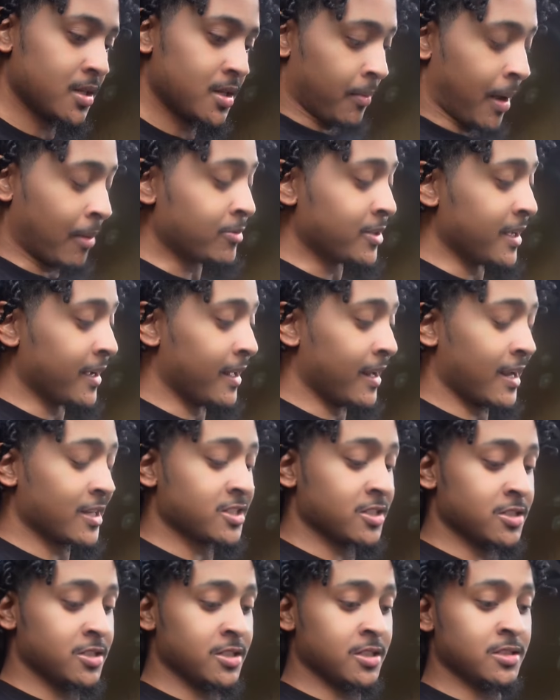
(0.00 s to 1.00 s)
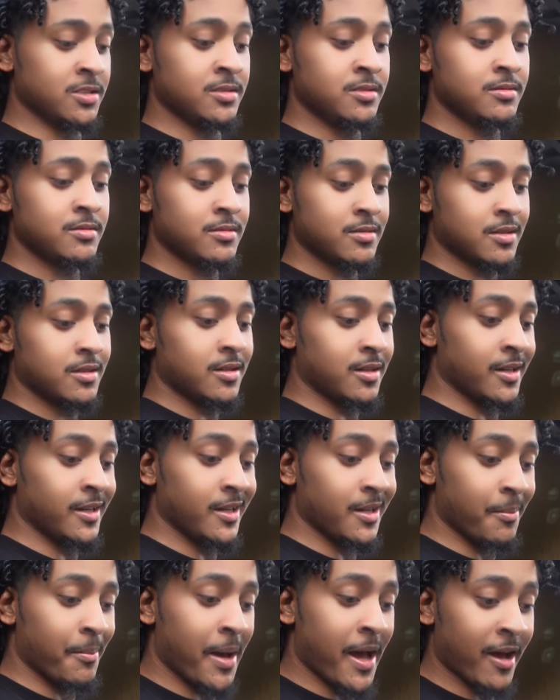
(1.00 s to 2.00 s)
I'm thinking I should just
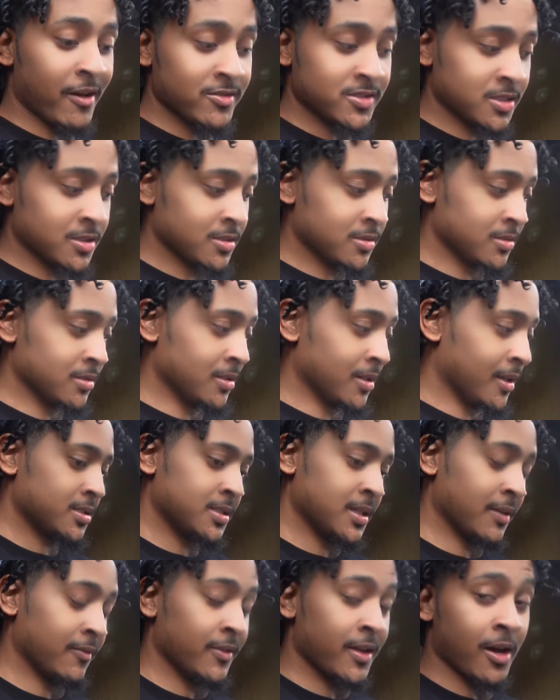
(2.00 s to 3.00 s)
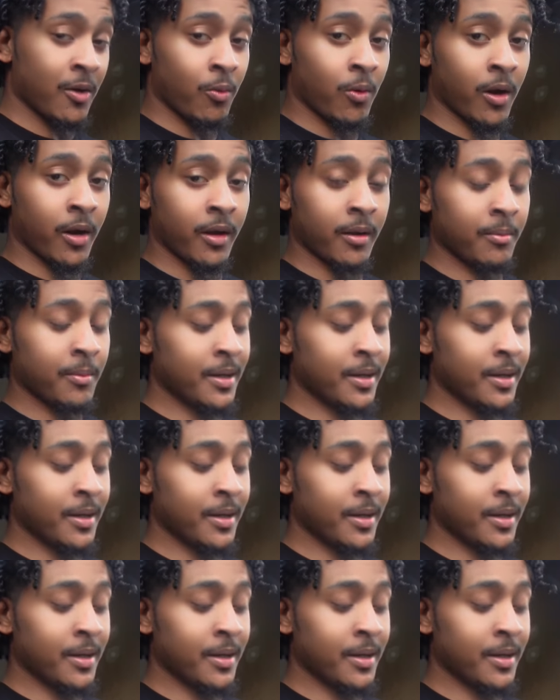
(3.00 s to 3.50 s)
clean the MAV sensor and see if that works.